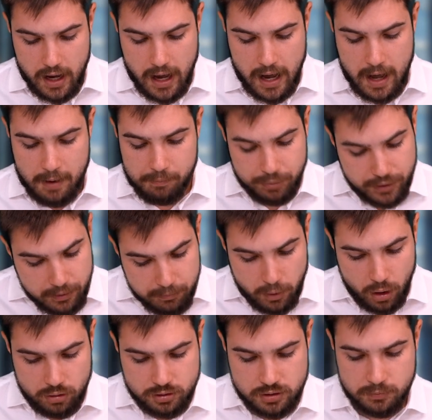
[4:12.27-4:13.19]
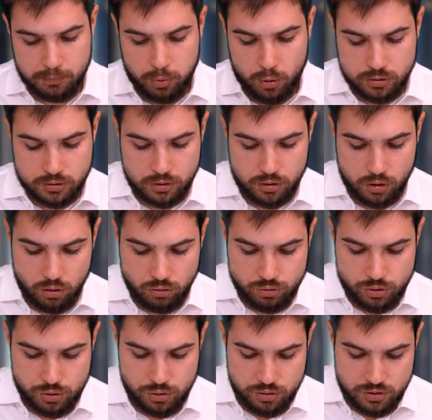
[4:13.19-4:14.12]
but the most important
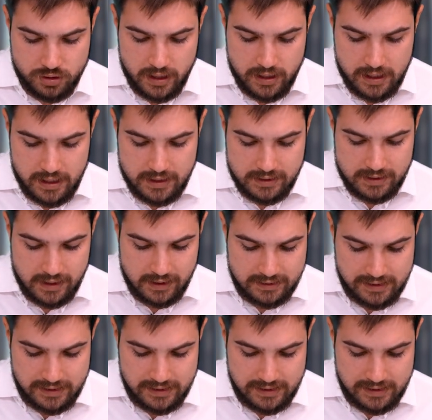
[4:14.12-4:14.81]
on Tuesday is